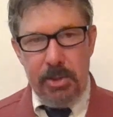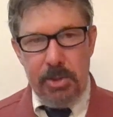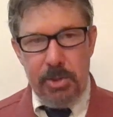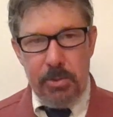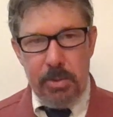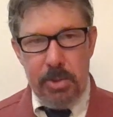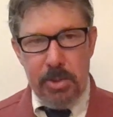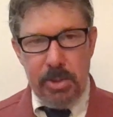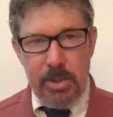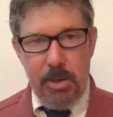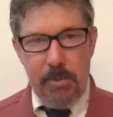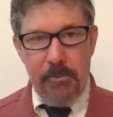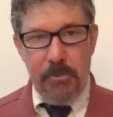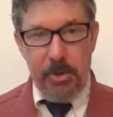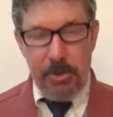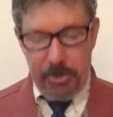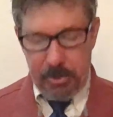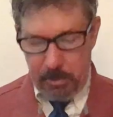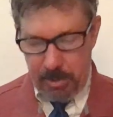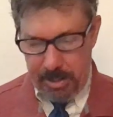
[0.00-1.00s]
of Jerusalem
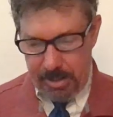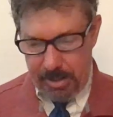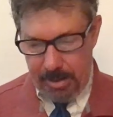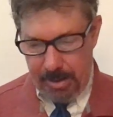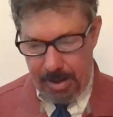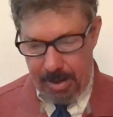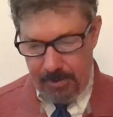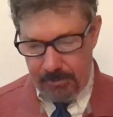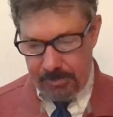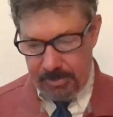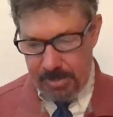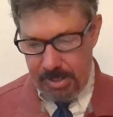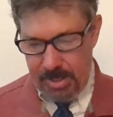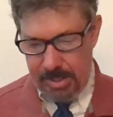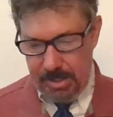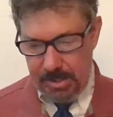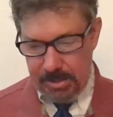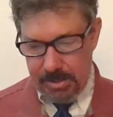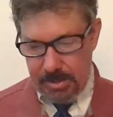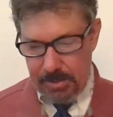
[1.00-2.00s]
for three and a half
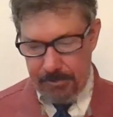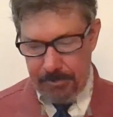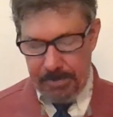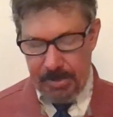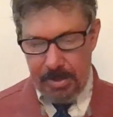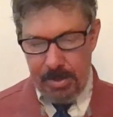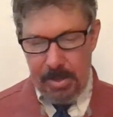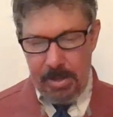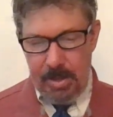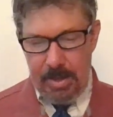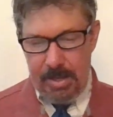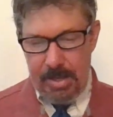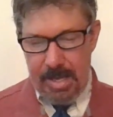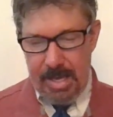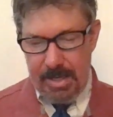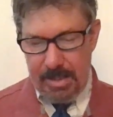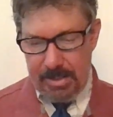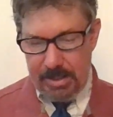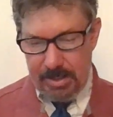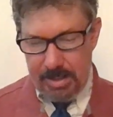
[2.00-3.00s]
days.
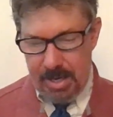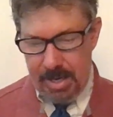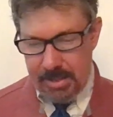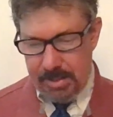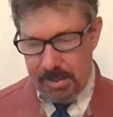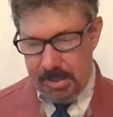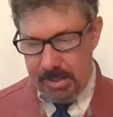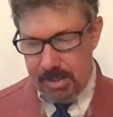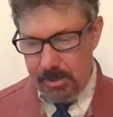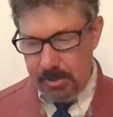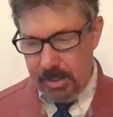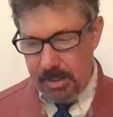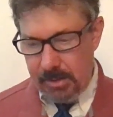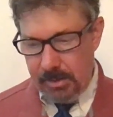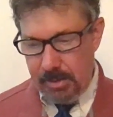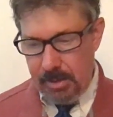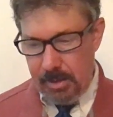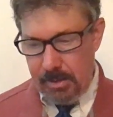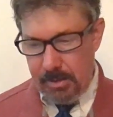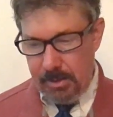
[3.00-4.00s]
It says here
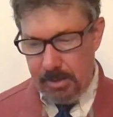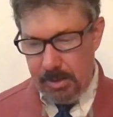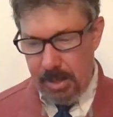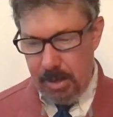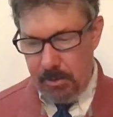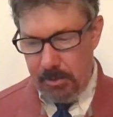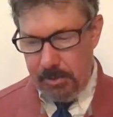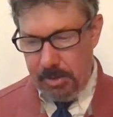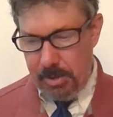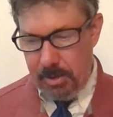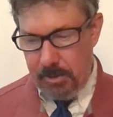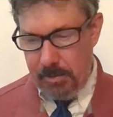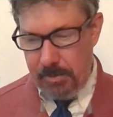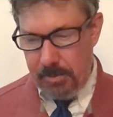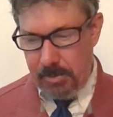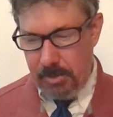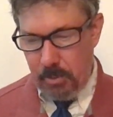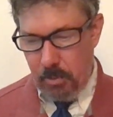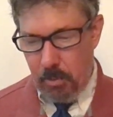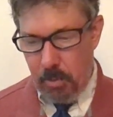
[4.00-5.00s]
that the, the, the,
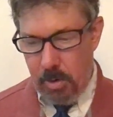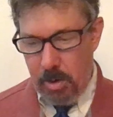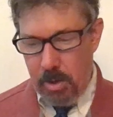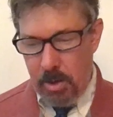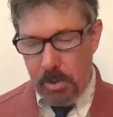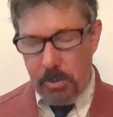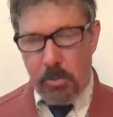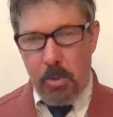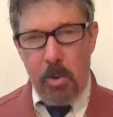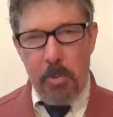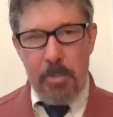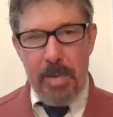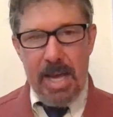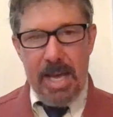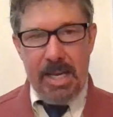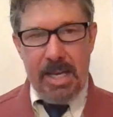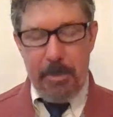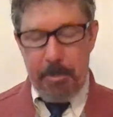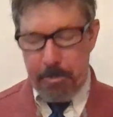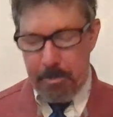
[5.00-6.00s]
the world will
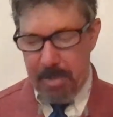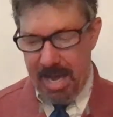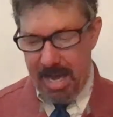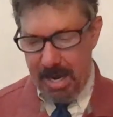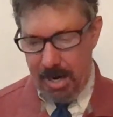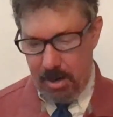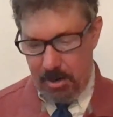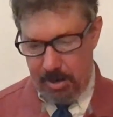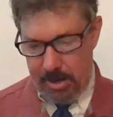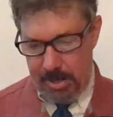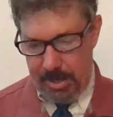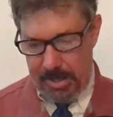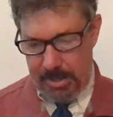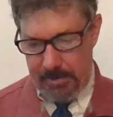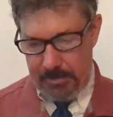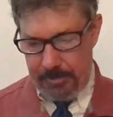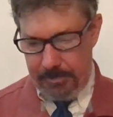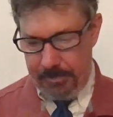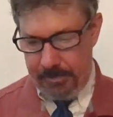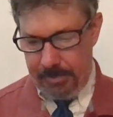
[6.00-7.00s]
make merry.
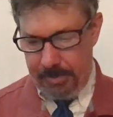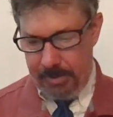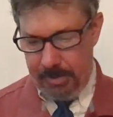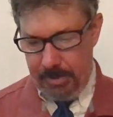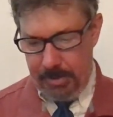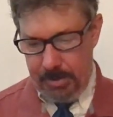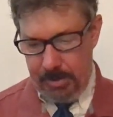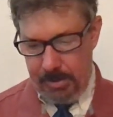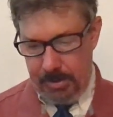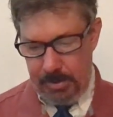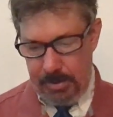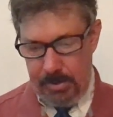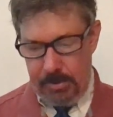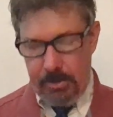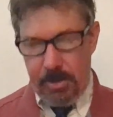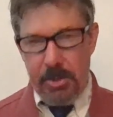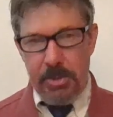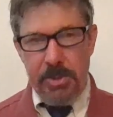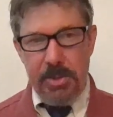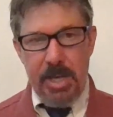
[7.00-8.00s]

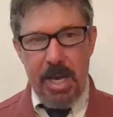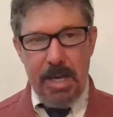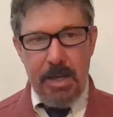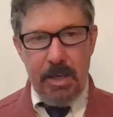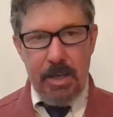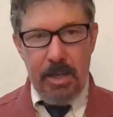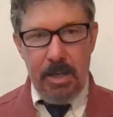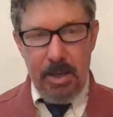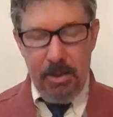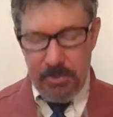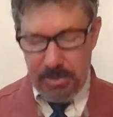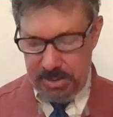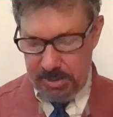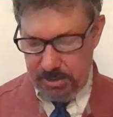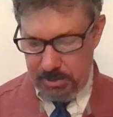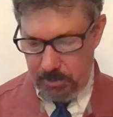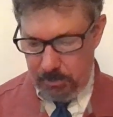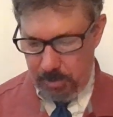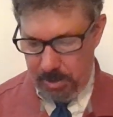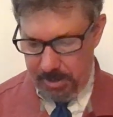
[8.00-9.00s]
They'll send gifts
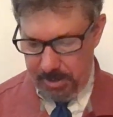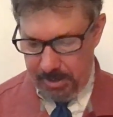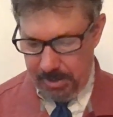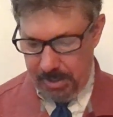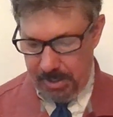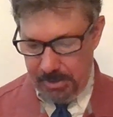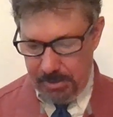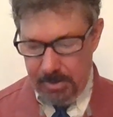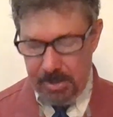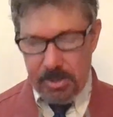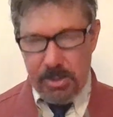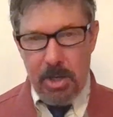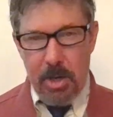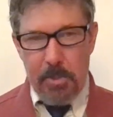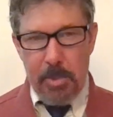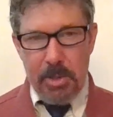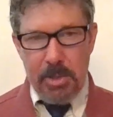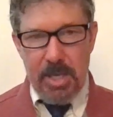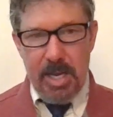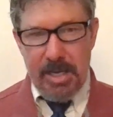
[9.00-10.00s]
to one another. It's
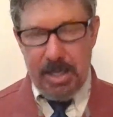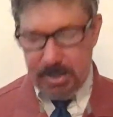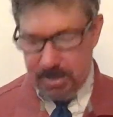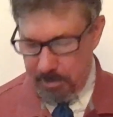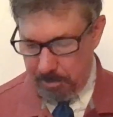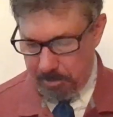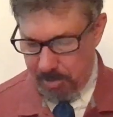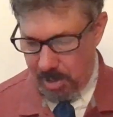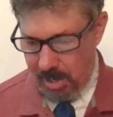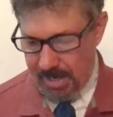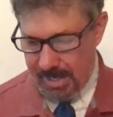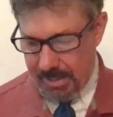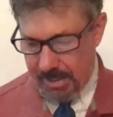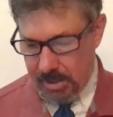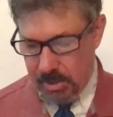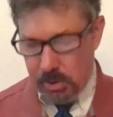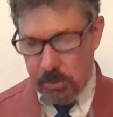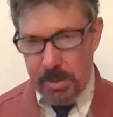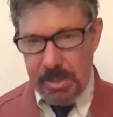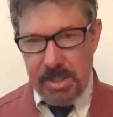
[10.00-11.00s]
almost like a demonic
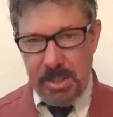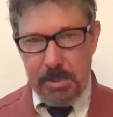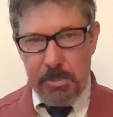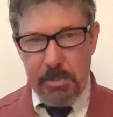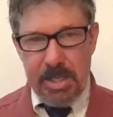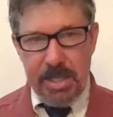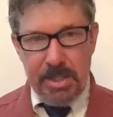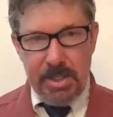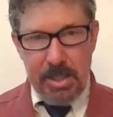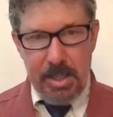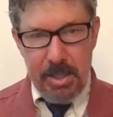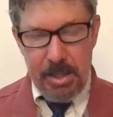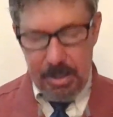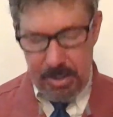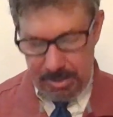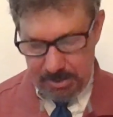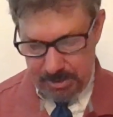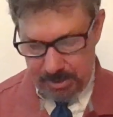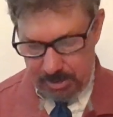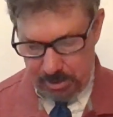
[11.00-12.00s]
Christmas
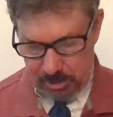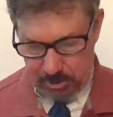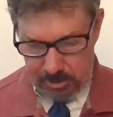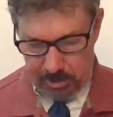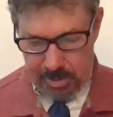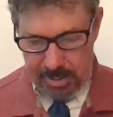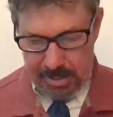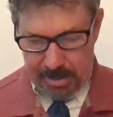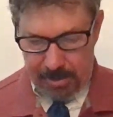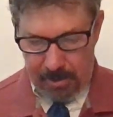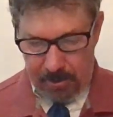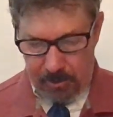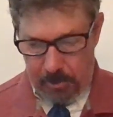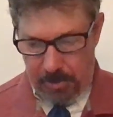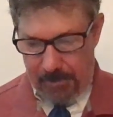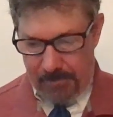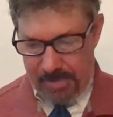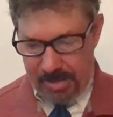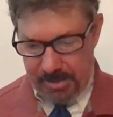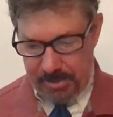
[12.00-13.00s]
is occurring
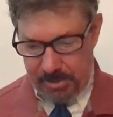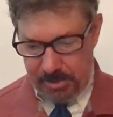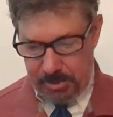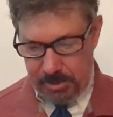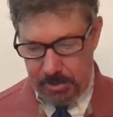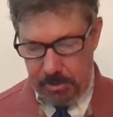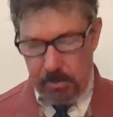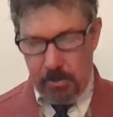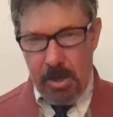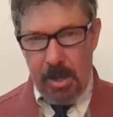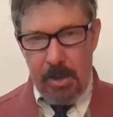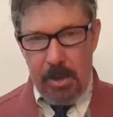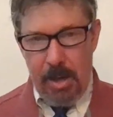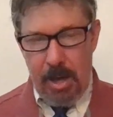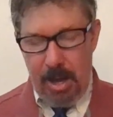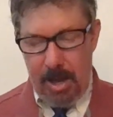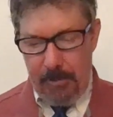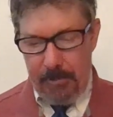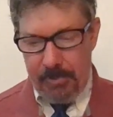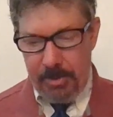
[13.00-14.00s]
when these two
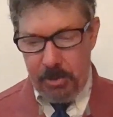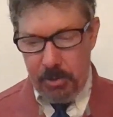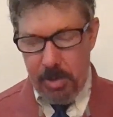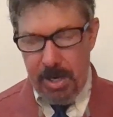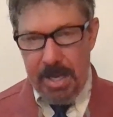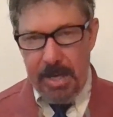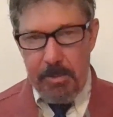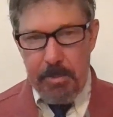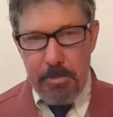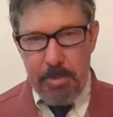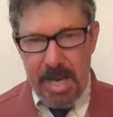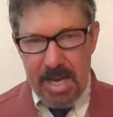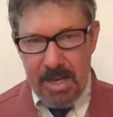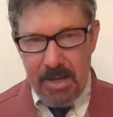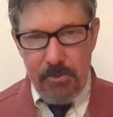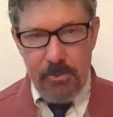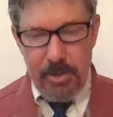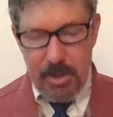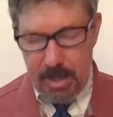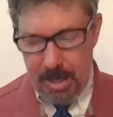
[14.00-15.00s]
uh, great men
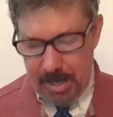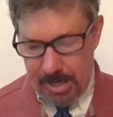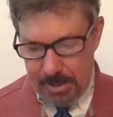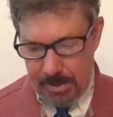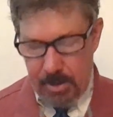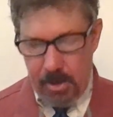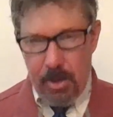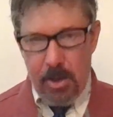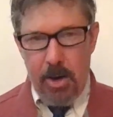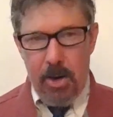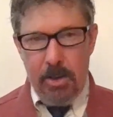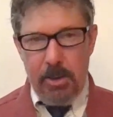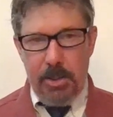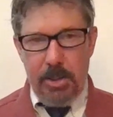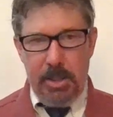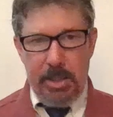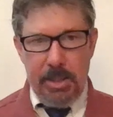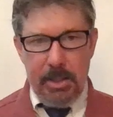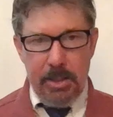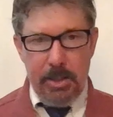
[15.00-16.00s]
of God are
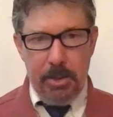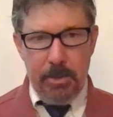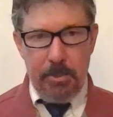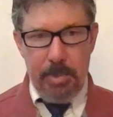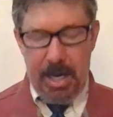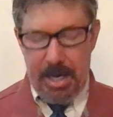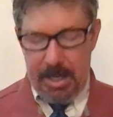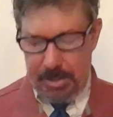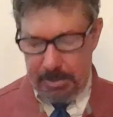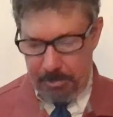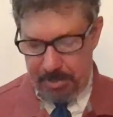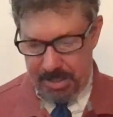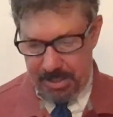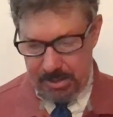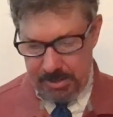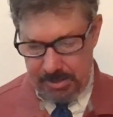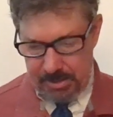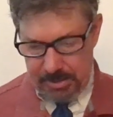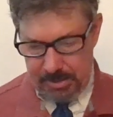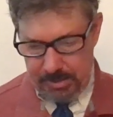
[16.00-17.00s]
killed by the
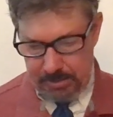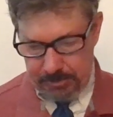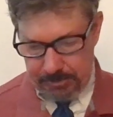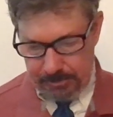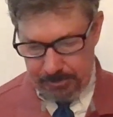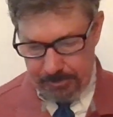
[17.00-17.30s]
beast.